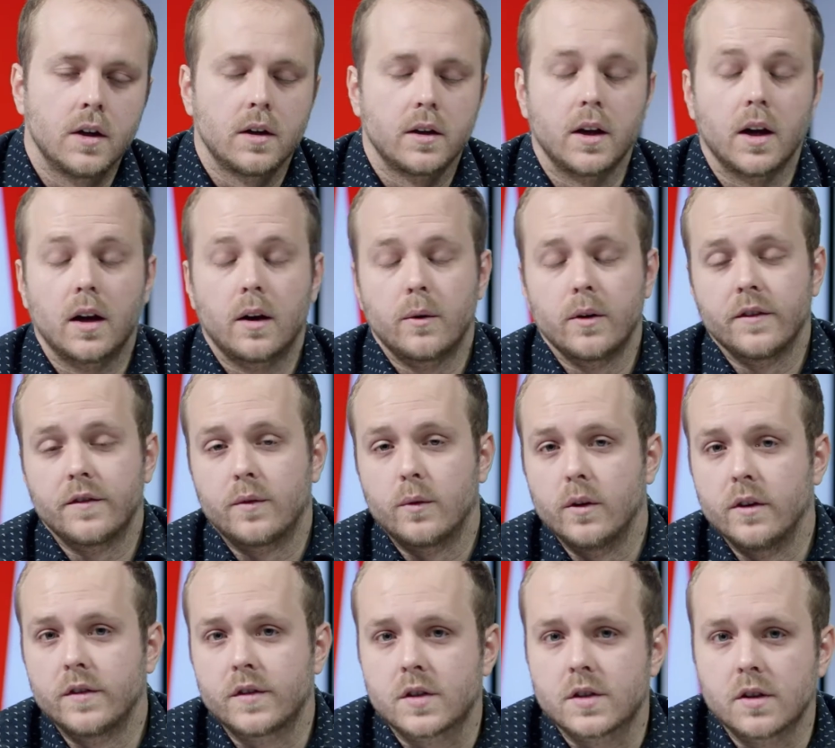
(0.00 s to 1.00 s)
Yeah,
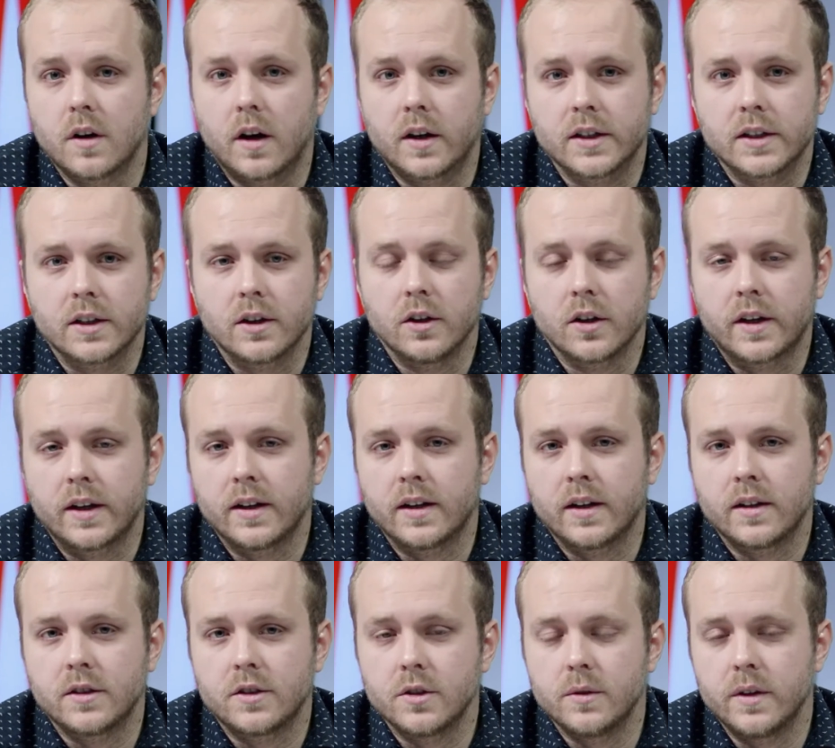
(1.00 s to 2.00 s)
we've started looking
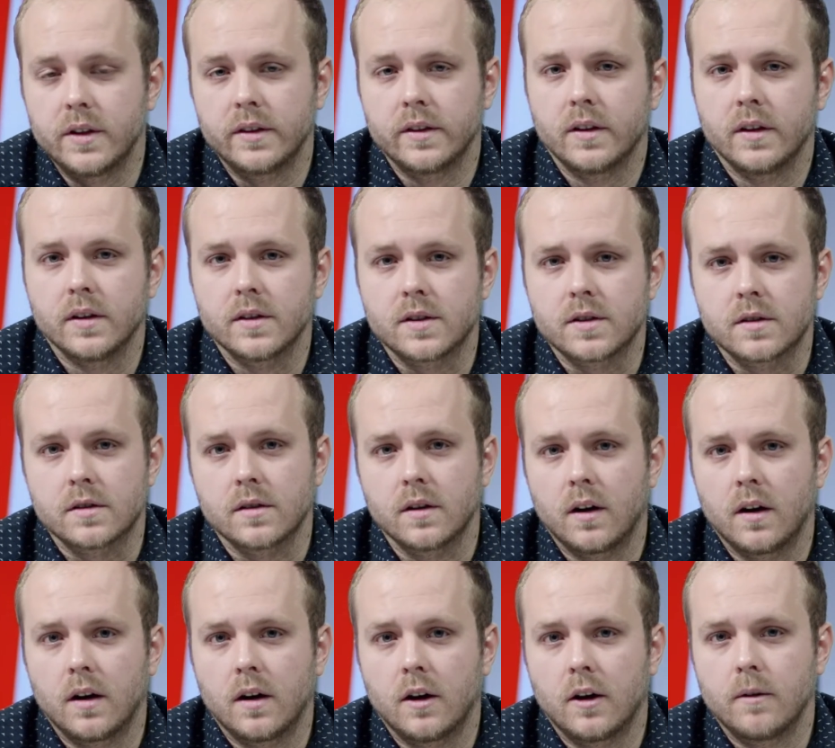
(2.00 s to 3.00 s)
at doing this
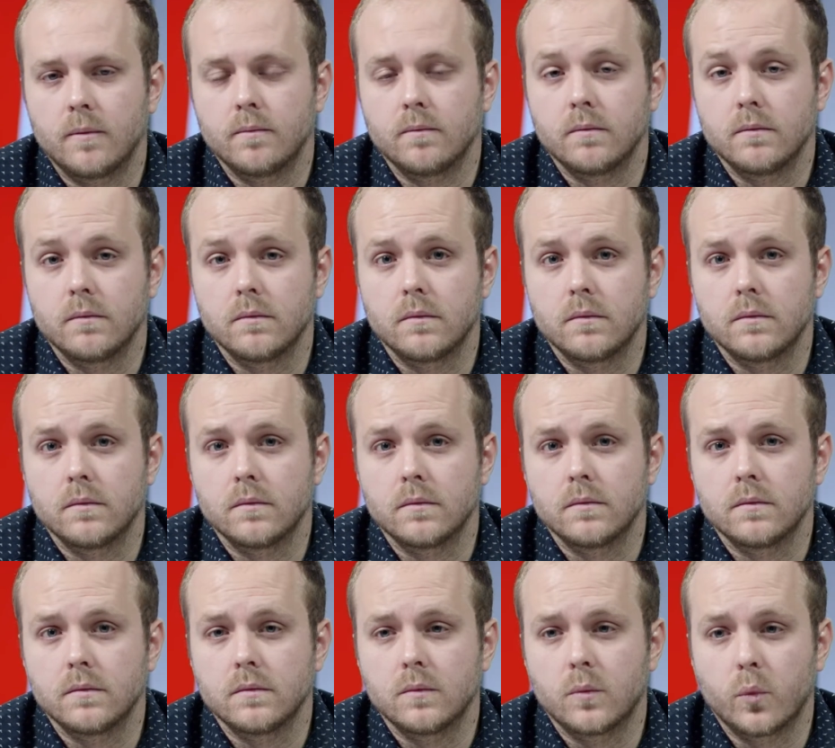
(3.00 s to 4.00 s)

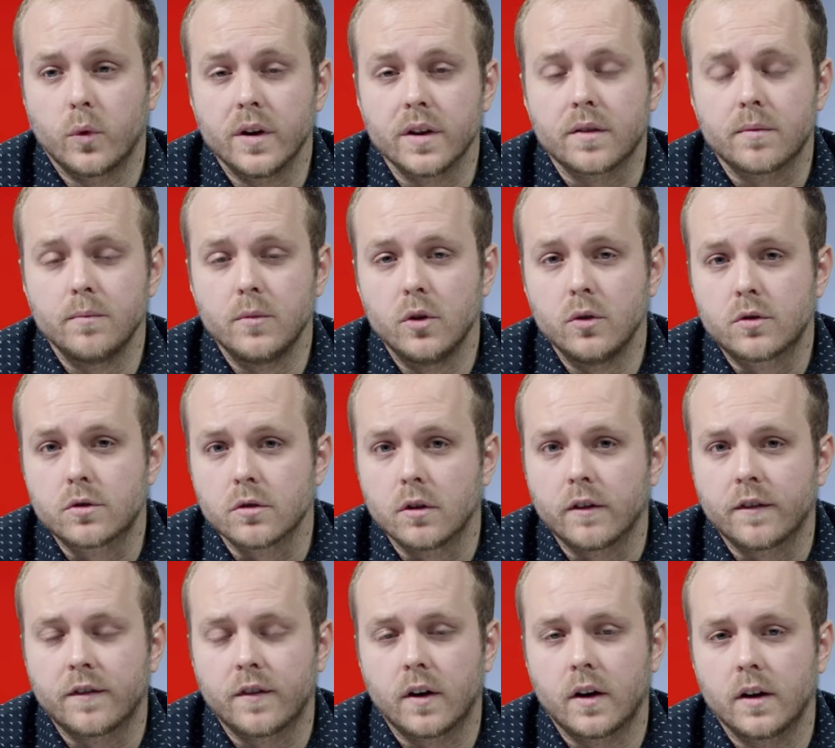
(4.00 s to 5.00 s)
with
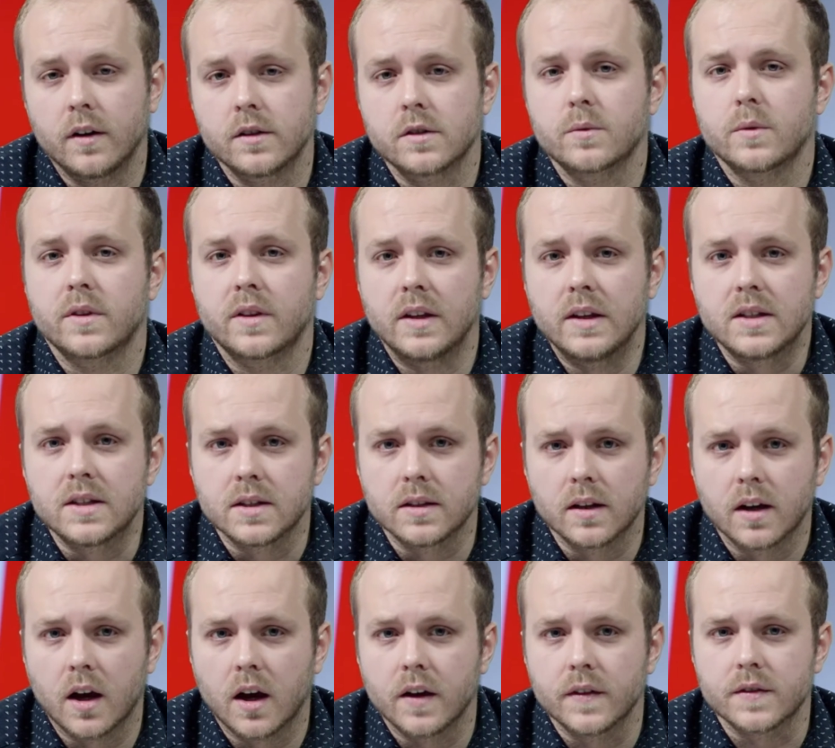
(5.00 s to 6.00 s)
mutual funds, with
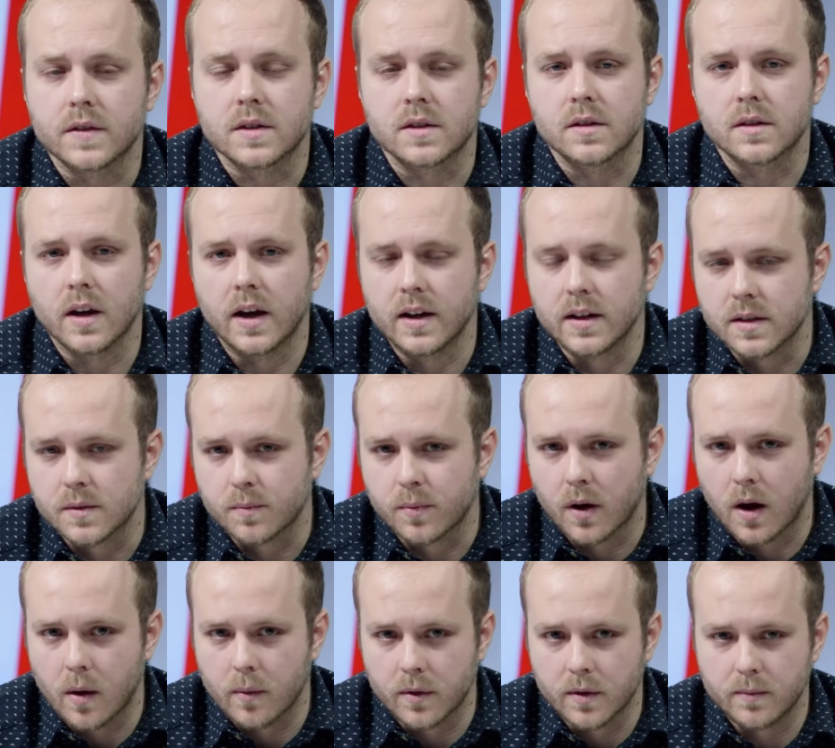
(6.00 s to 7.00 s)
ETFs. As
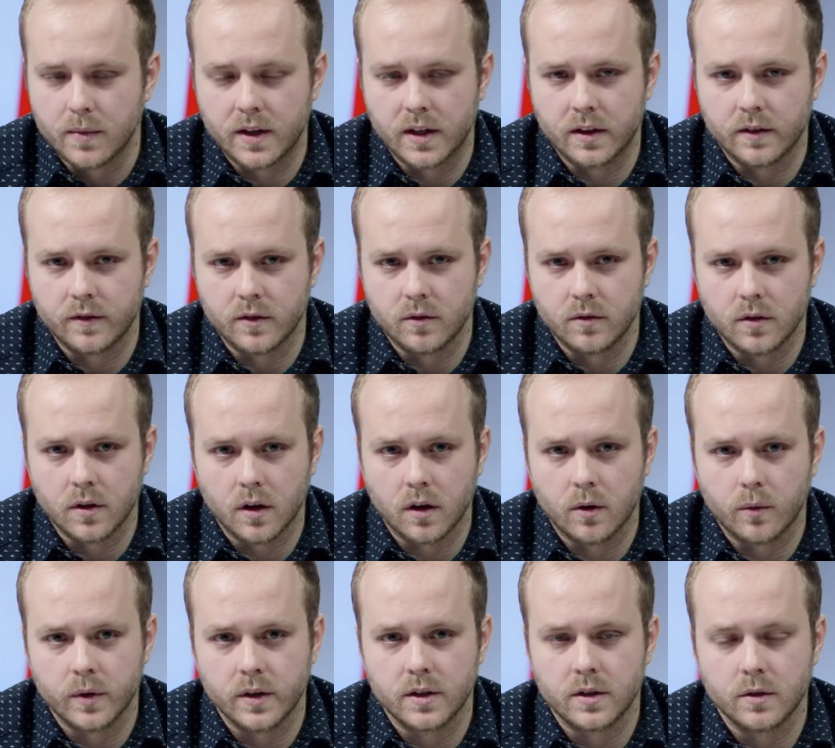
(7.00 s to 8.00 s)
probably many of you
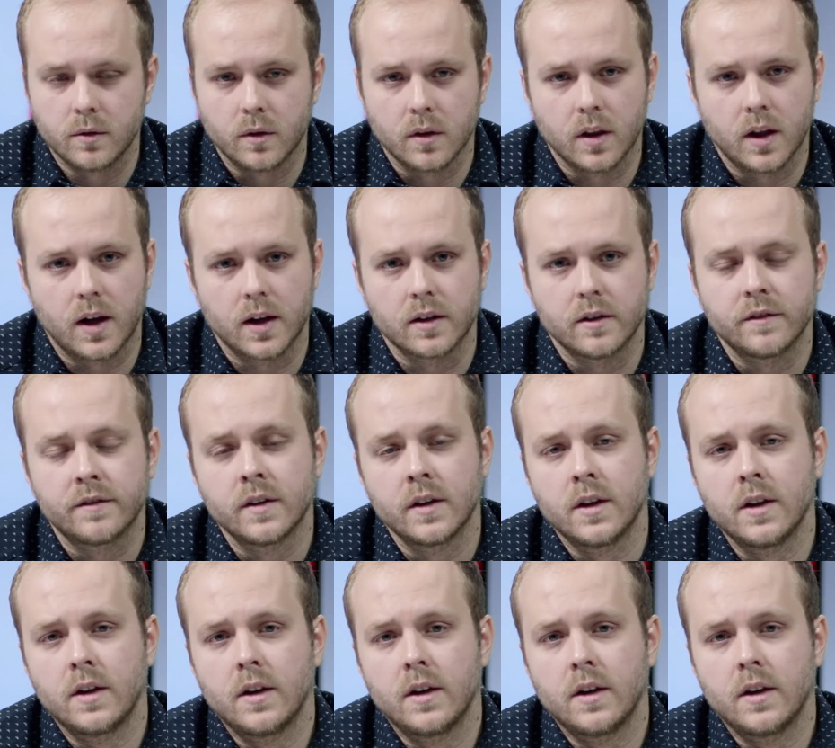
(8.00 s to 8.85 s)
know, we do a lot of